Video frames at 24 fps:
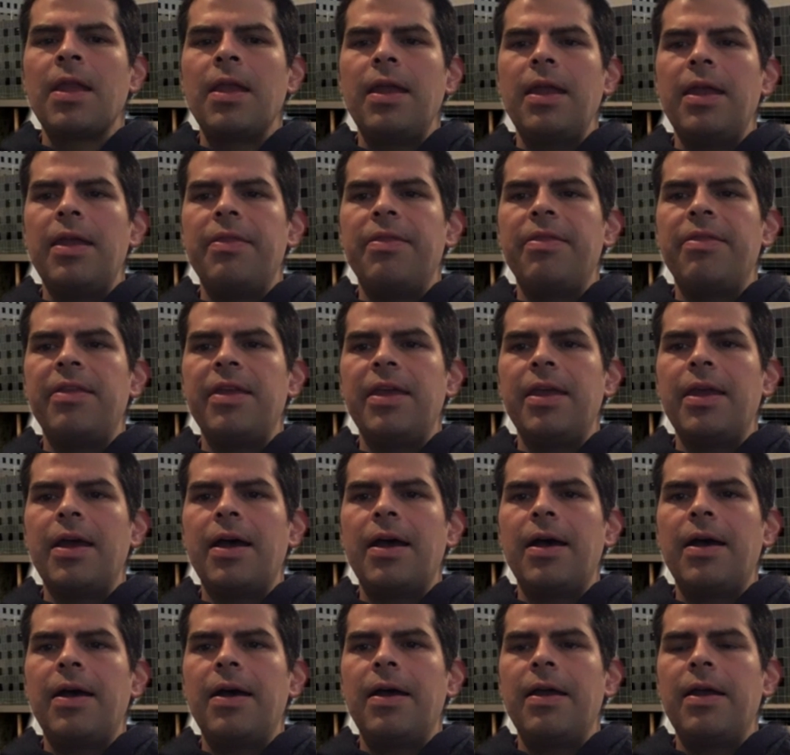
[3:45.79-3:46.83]
in
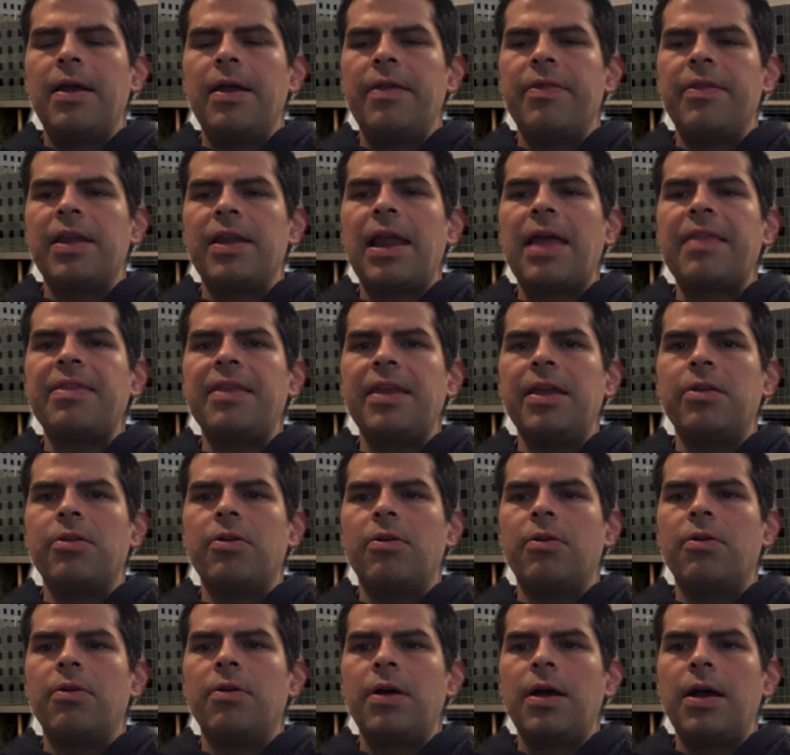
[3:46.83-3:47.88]
the
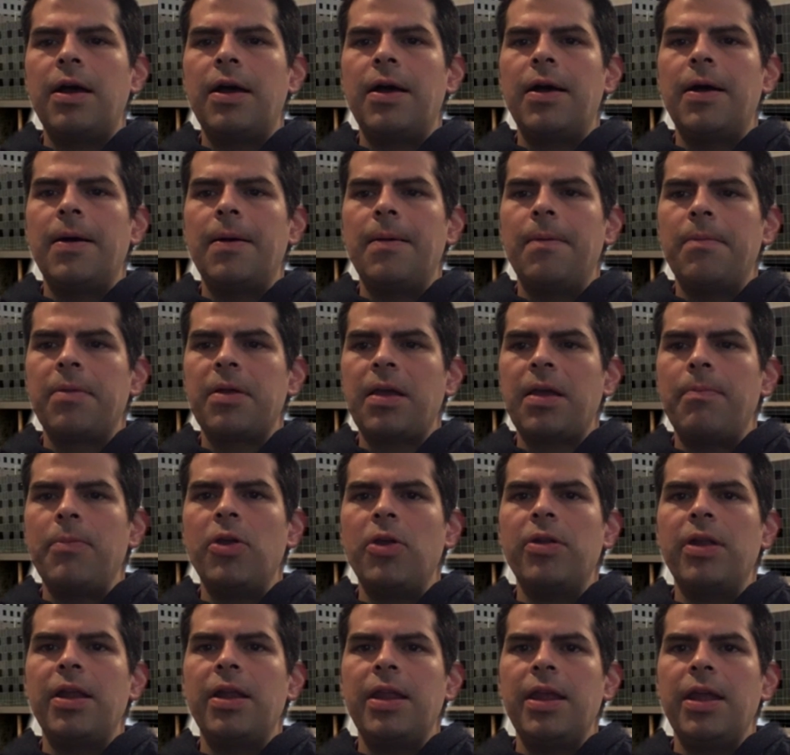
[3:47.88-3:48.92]
Latino
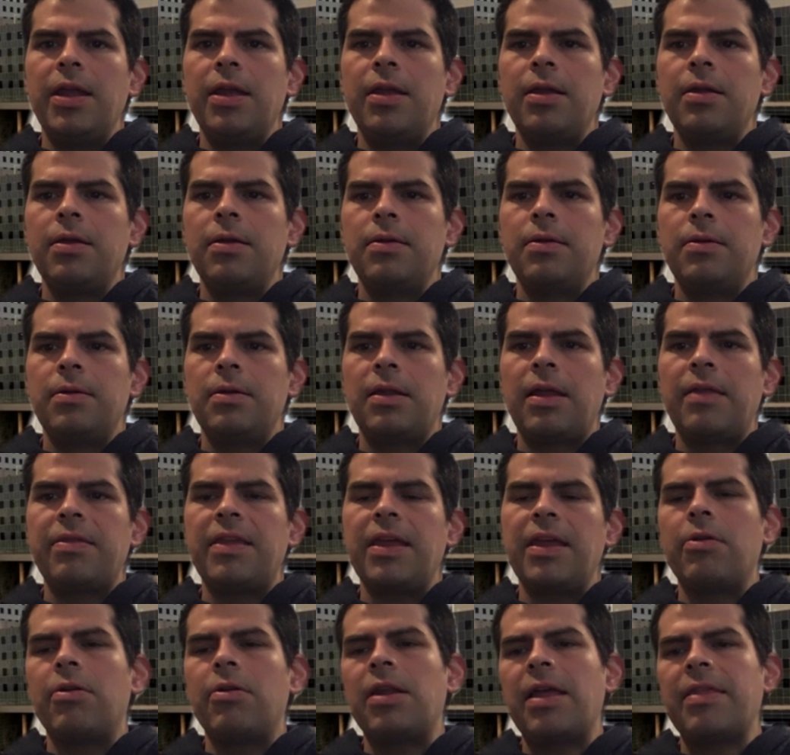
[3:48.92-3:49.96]
community,
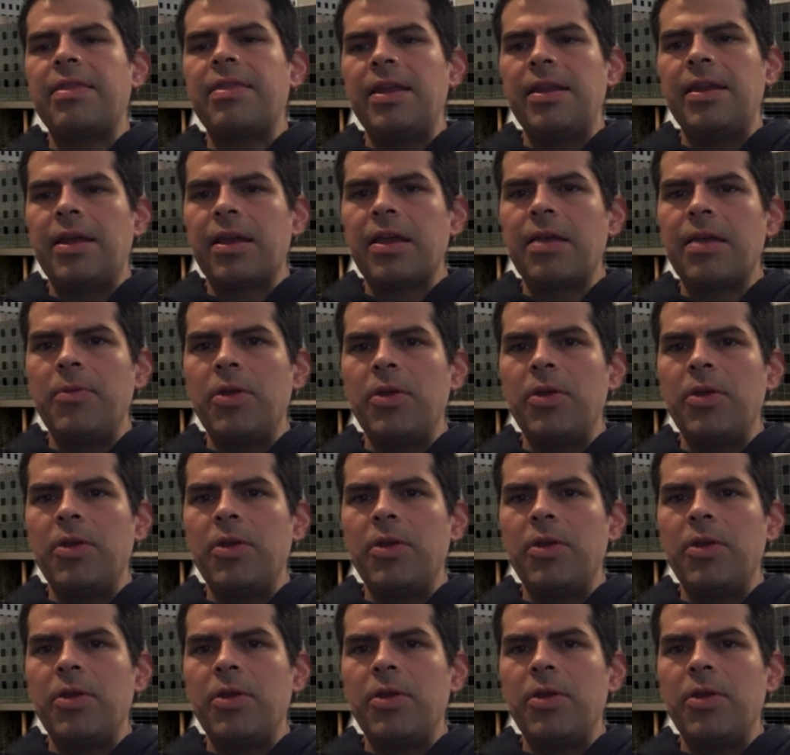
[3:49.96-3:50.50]
Latino and Latino.